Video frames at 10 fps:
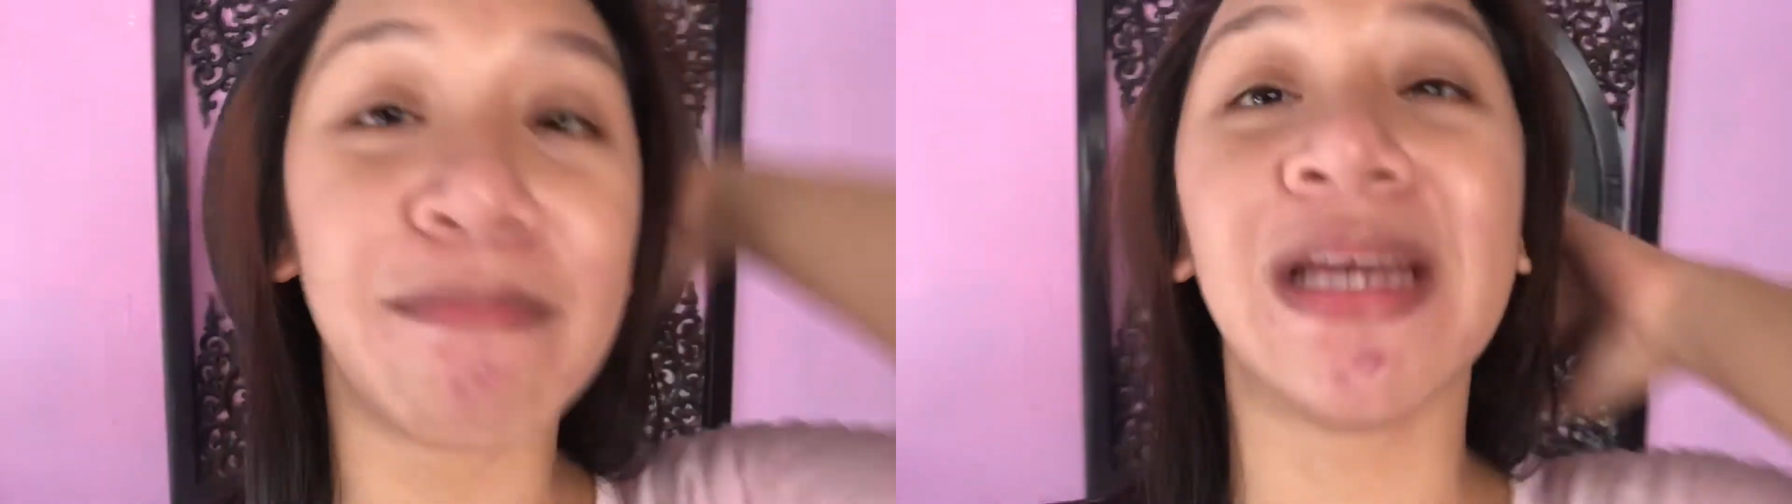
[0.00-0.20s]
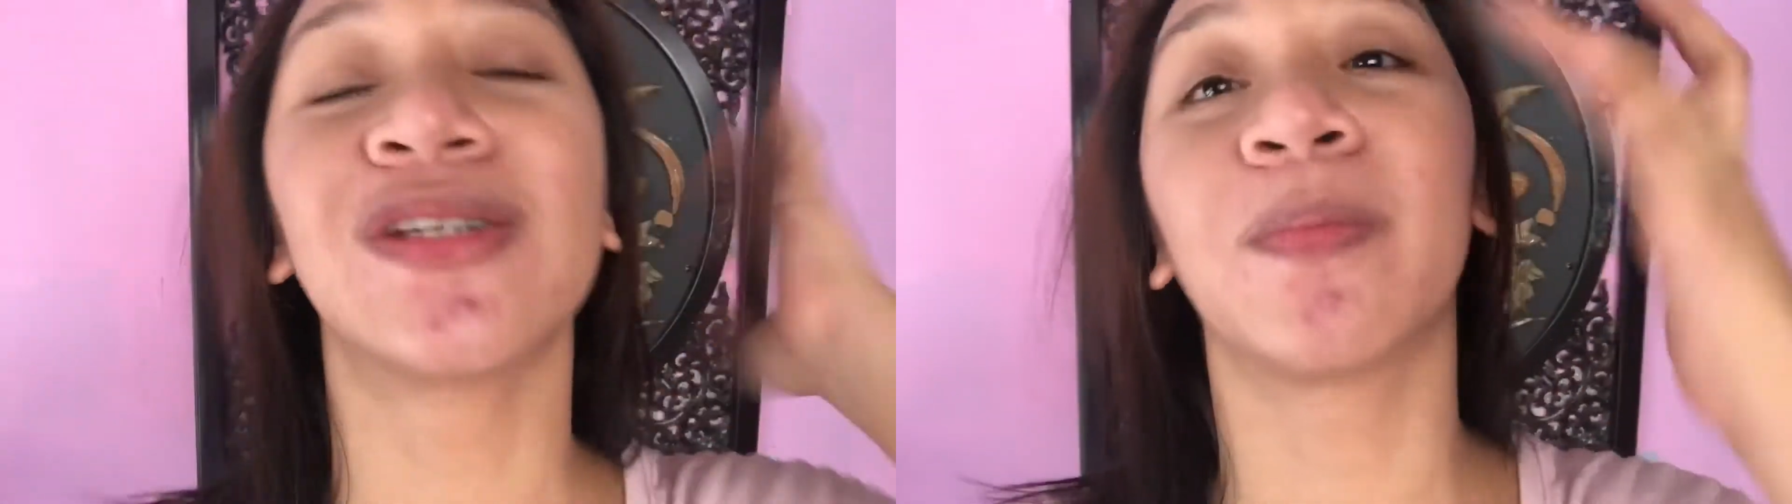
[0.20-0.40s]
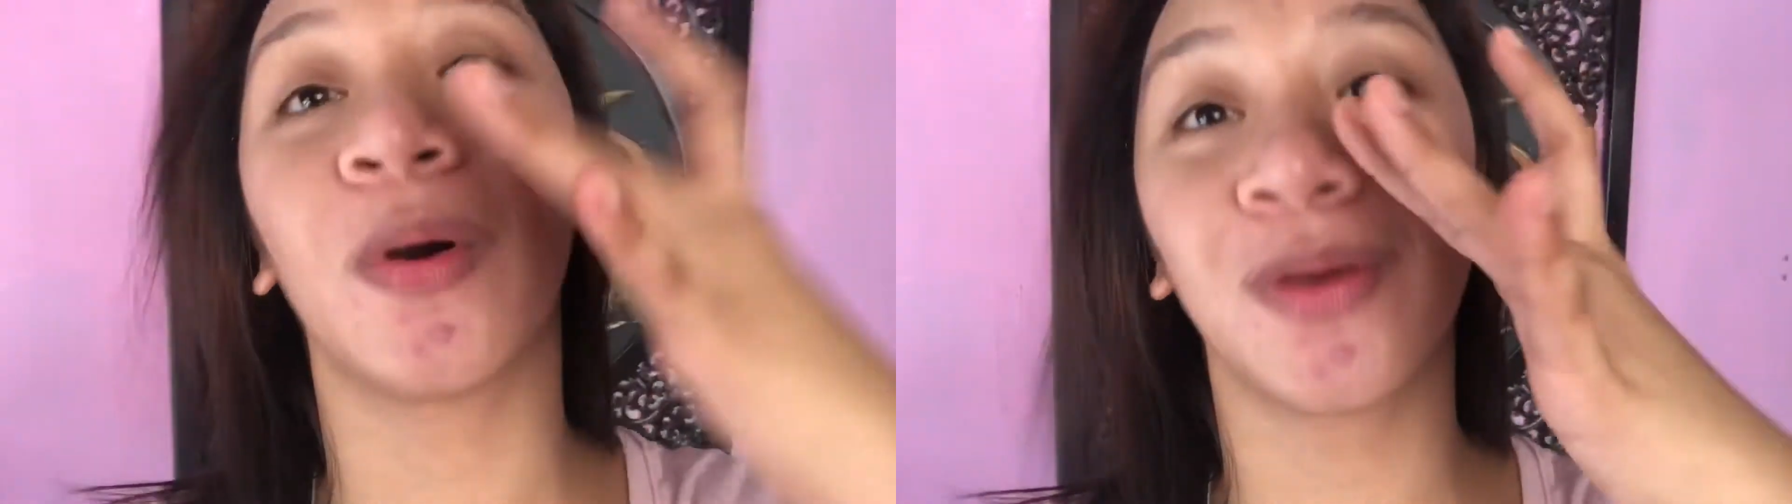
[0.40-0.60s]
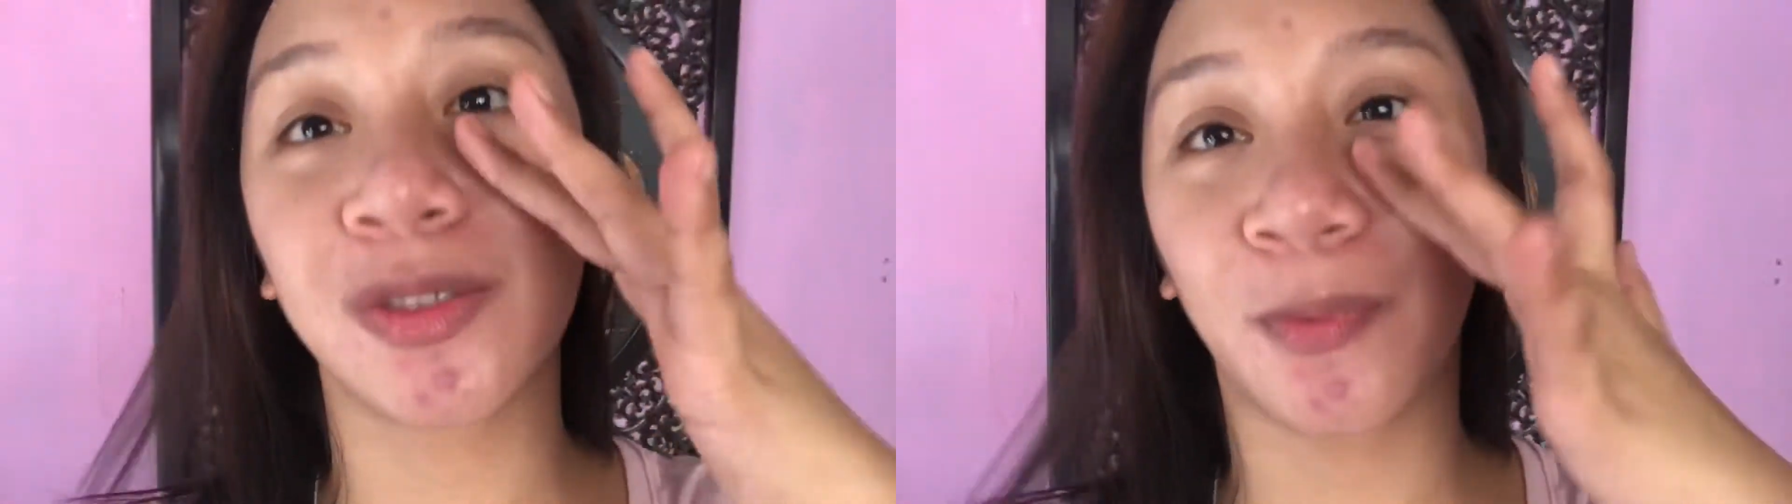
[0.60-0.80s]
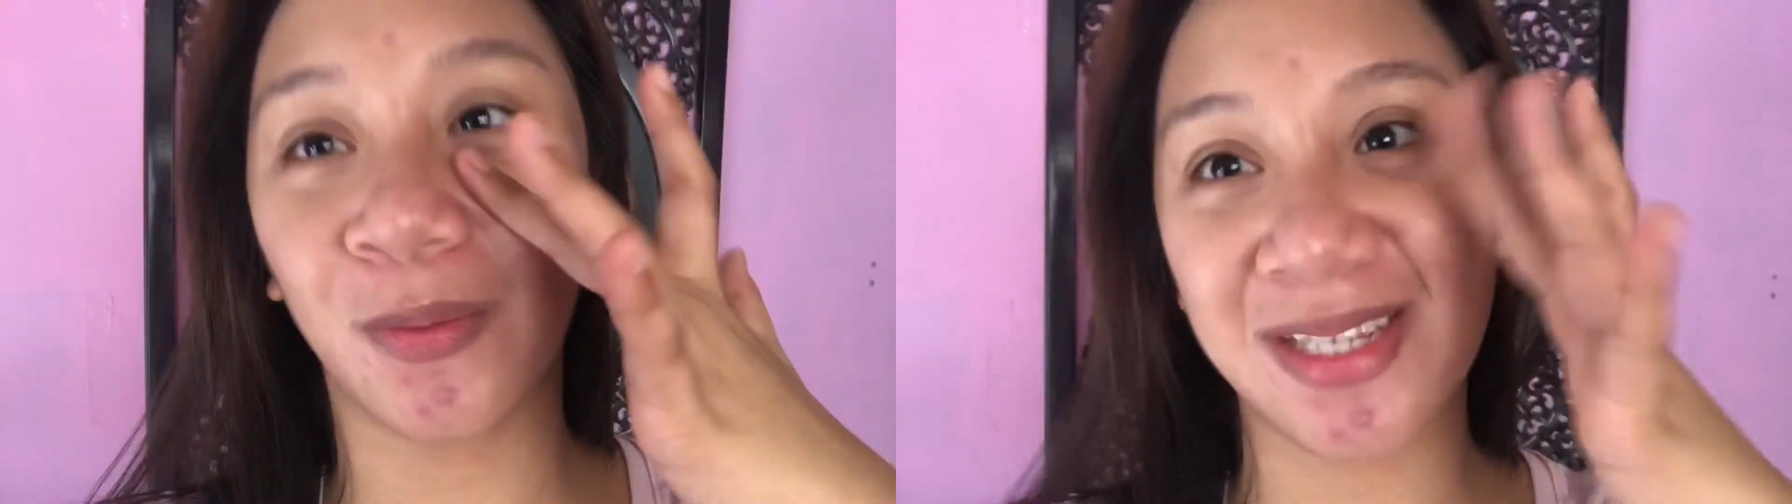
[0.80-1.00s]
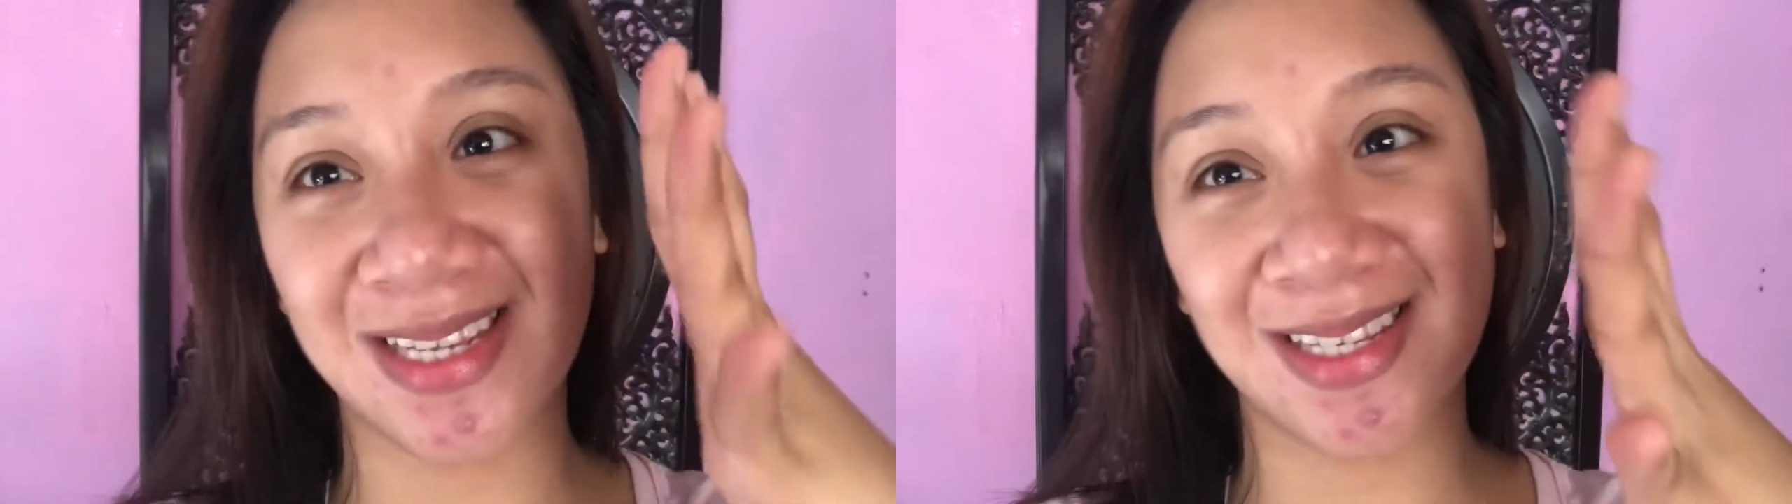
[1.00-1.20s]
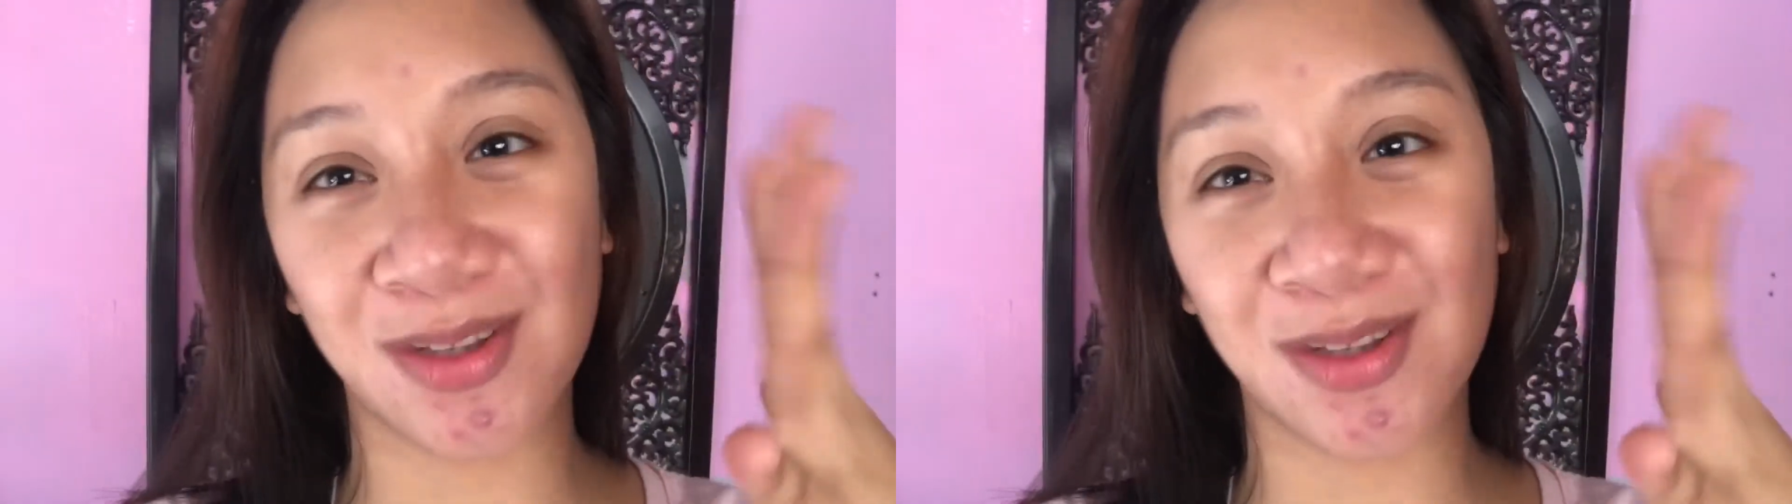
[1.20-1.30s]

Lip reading: medyo pawis-pawis kasi